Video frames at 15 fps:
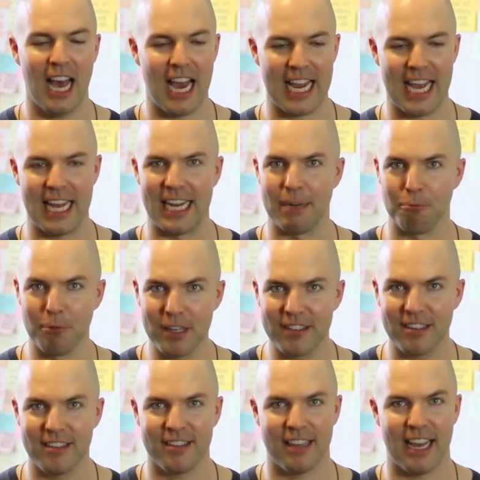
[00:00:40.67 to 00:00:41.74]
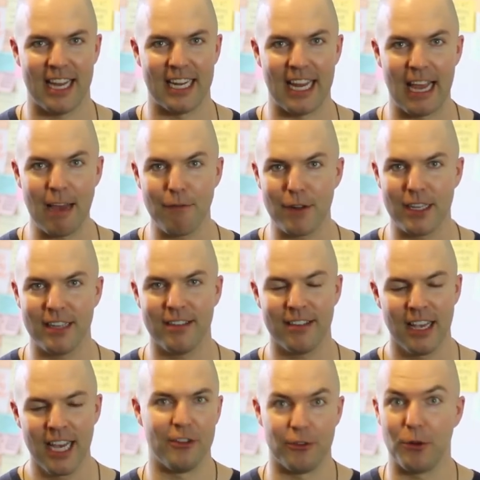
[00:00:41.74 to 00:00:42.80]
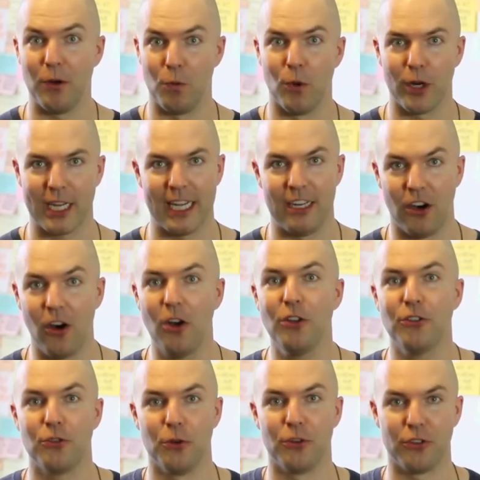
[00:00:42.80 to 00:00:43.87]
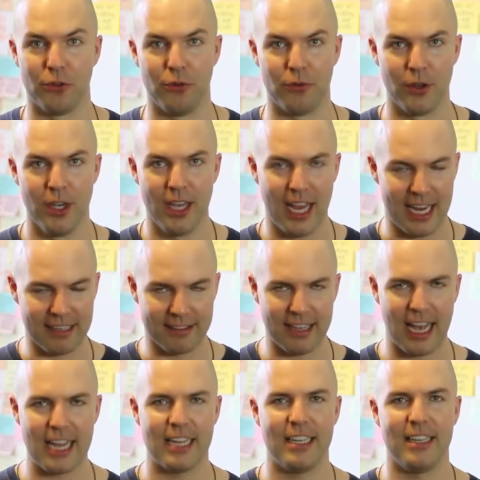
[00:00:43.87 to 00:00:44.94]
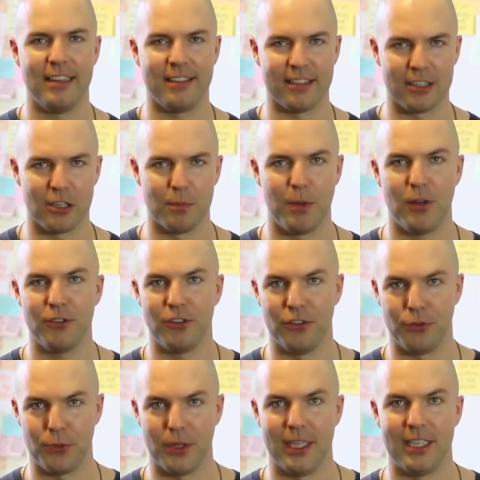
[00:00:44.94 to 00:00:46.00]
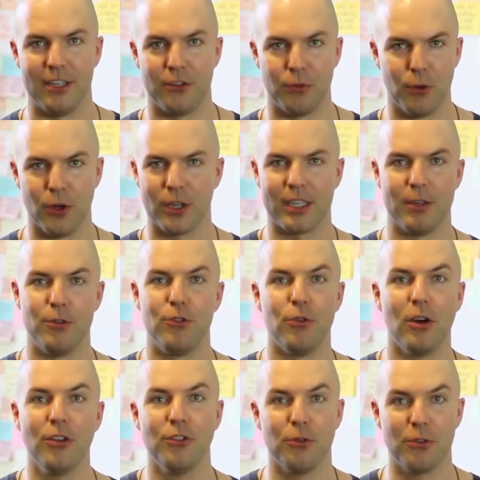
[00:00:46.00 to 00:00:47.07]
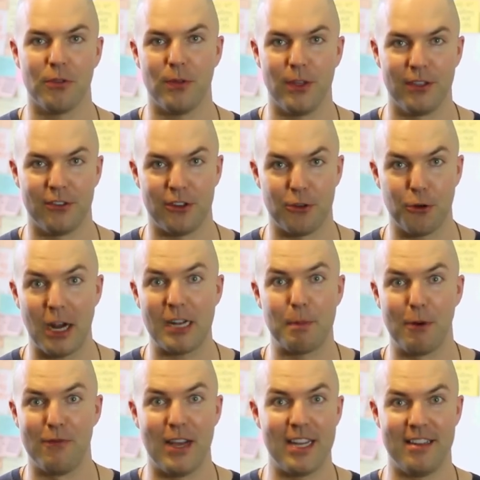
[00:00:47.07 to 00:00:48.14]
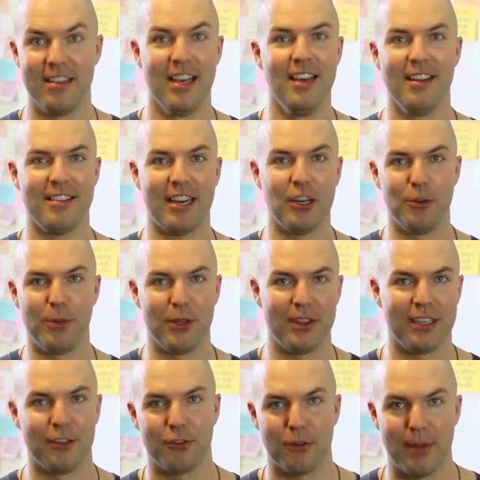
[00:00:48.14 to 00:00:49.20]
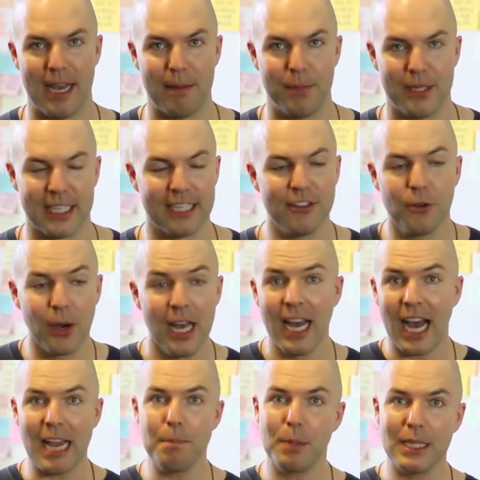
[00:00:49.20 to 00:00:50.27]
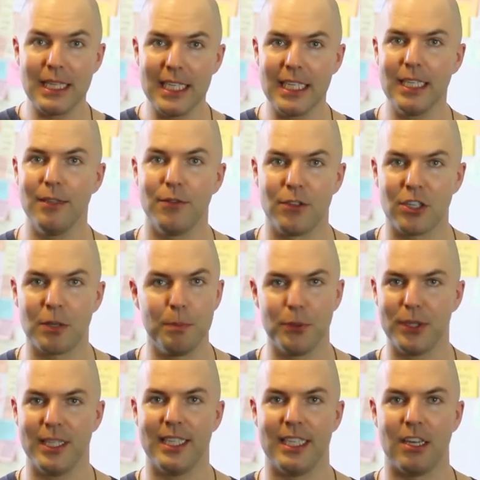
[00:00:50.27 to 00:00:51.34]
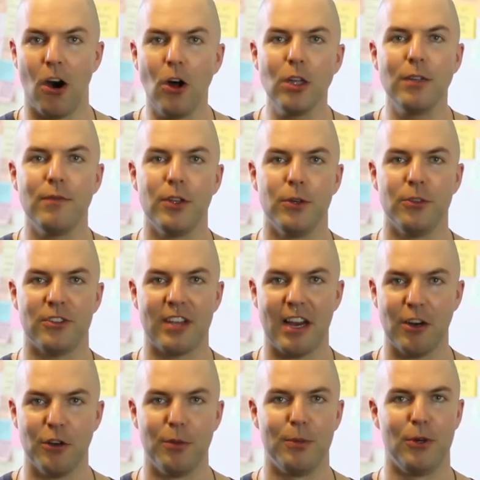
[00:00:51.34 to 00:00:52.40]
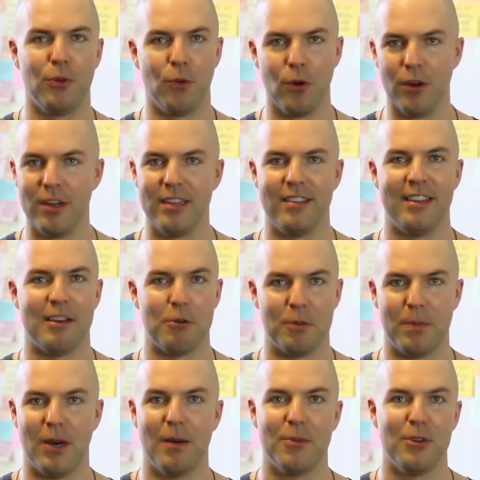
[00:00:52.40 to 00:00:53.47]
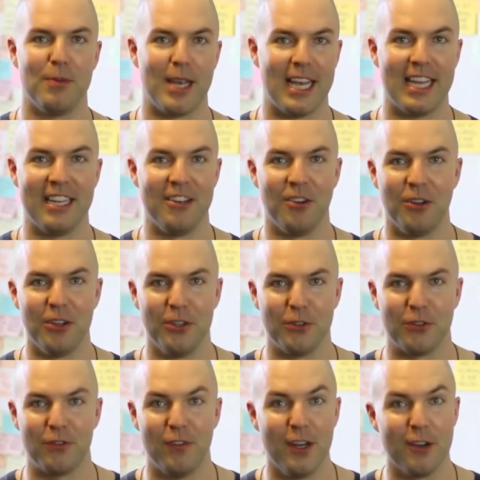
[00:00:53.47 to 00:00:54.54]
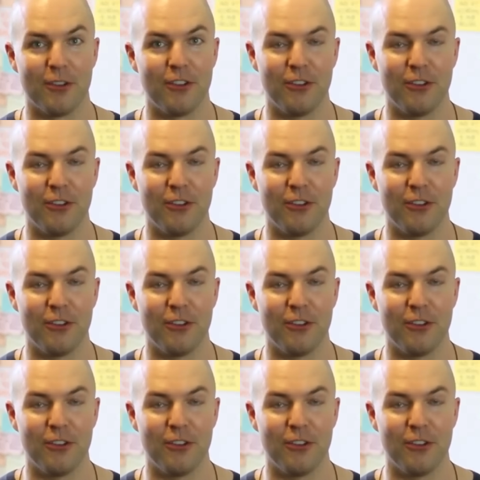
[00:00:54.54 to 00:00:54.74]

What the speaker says: I had reasons, I had evidence. And so at work, I had all sorts of anxieties and compulsions related to work, and I would do all sorts of things to try to prevent terrible things from happening. And so I believed completely all of those terrible worries that would pop into my head and all of those fears.